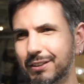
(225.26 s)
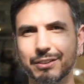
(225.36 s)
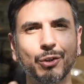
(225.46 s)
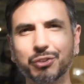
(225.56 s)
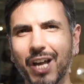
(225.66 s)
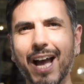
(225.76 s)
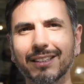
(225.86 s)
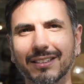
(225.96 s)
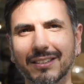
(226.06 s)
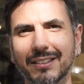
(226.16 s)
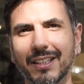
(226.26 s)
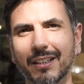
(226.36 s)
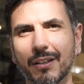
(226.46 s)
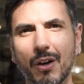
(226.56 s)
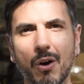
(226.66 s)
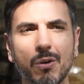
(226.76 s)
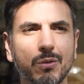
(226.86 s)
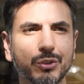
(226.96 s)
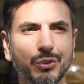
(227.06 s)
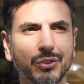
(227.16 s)
Those guys, they are all
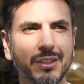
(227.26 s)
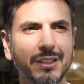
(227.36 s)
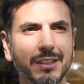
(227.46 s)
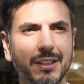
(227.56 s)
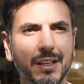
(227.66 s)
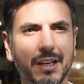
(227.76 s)
usually